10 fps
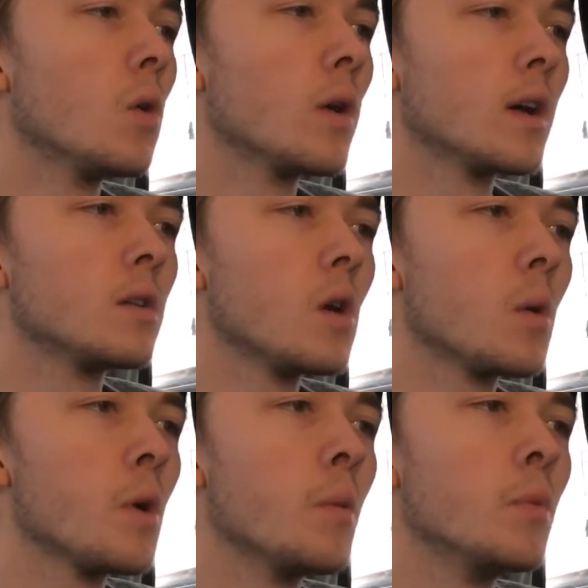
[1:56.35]
We're not going to
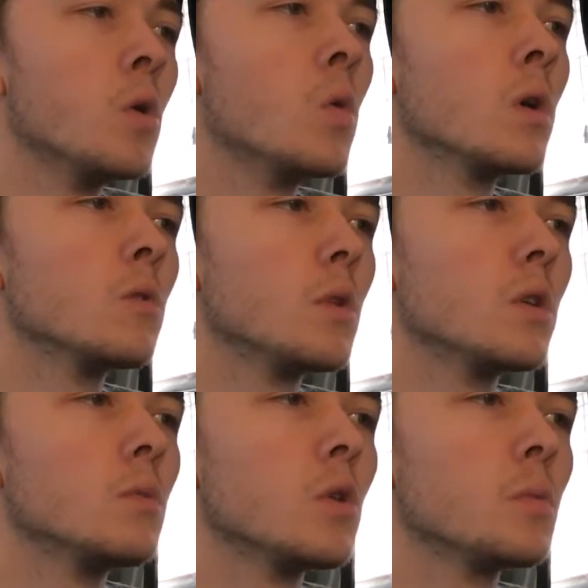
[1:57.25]
talk about mealworms
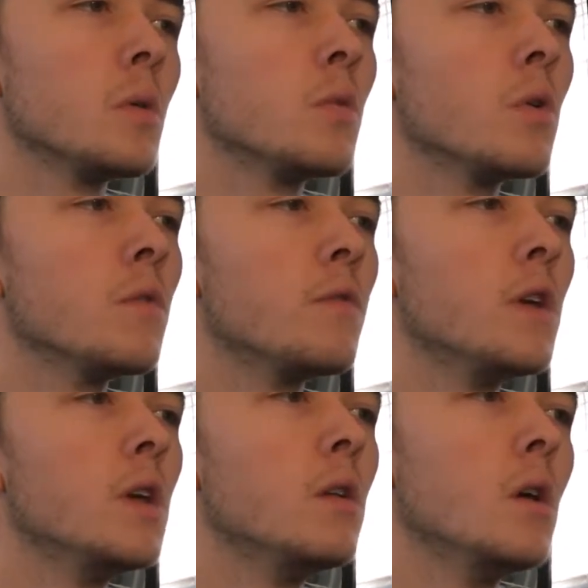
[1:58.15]
because most people don't
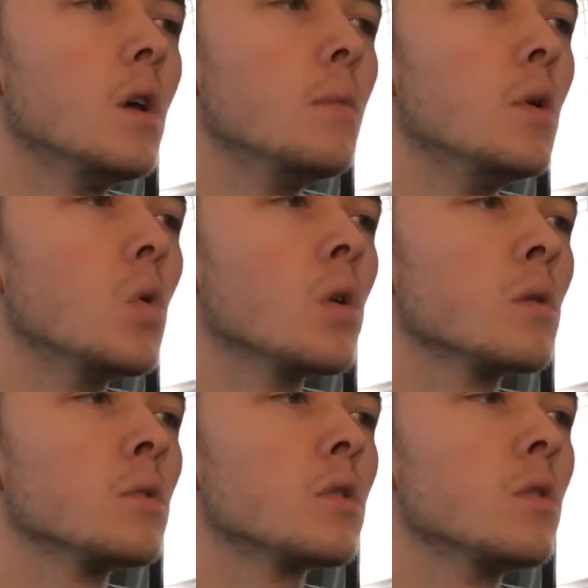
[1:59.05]
feed
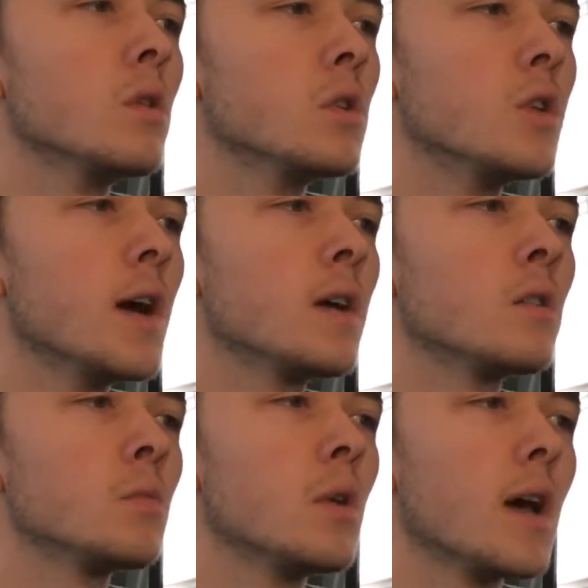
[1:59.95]
mealworms to their
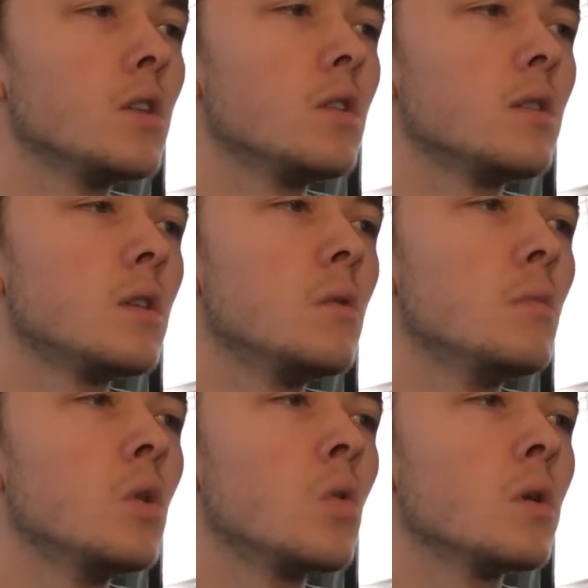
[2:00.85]
dragons, but as you can see,
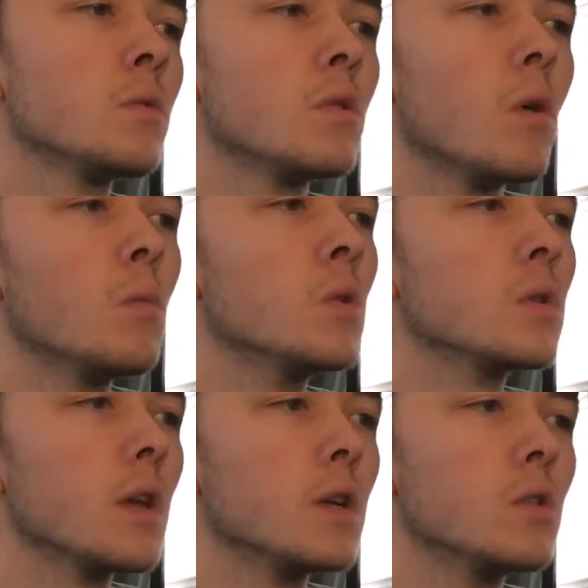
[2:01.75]
mealworms are
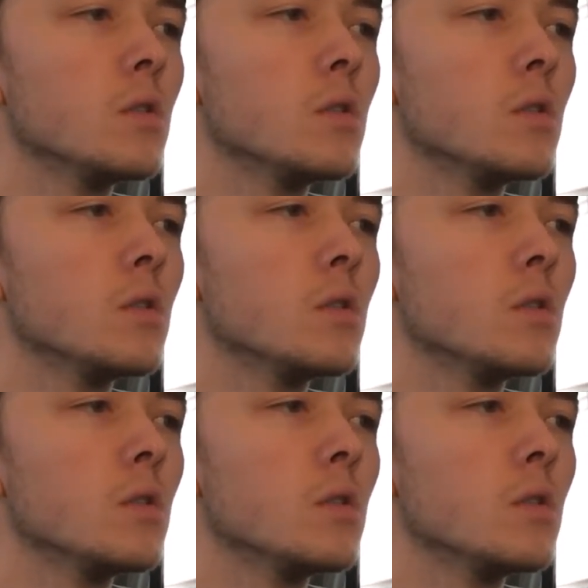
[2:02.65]
almost like